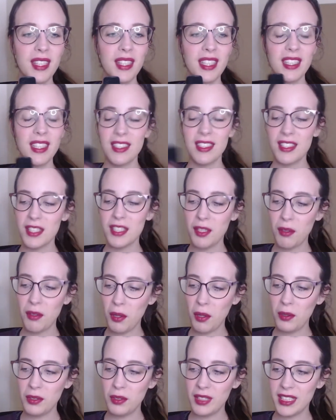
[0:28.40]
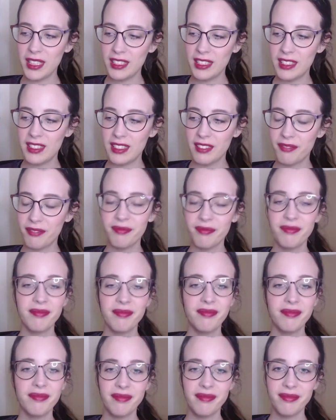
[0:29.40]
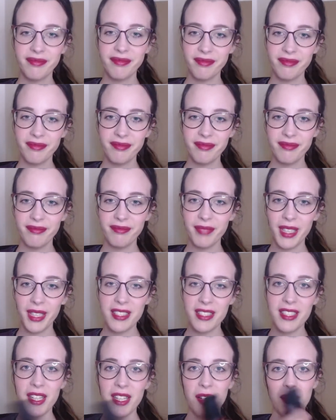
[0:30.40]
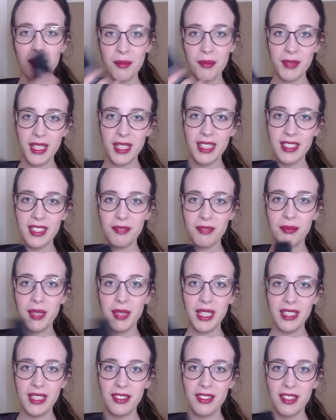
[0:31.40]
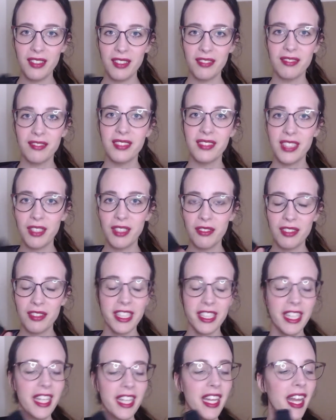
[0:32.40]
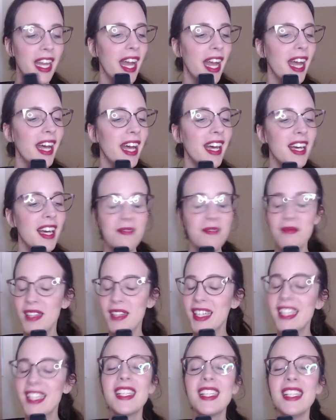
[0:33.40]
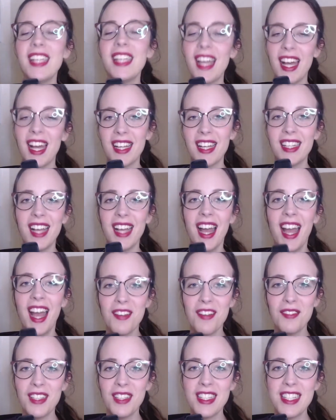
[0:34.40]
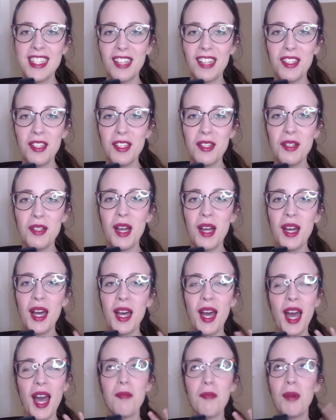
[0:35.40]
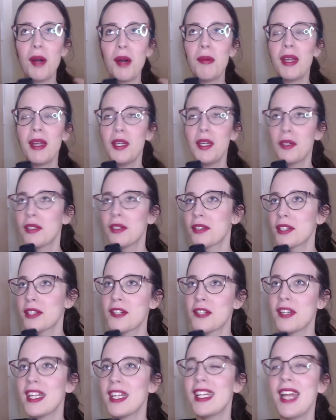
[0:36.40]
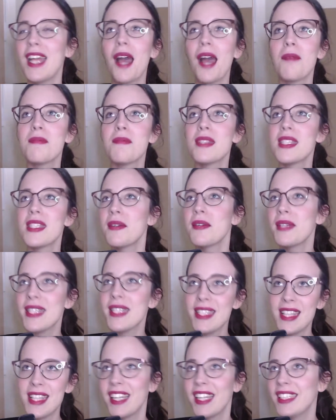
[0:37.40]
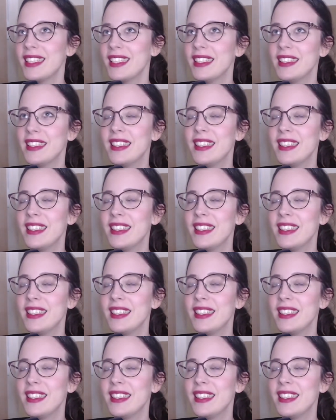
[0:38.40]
to hold it. But so I'm gonna be, don't worry. Yeah, I want to tell you about my yoga retreat. I'm so excited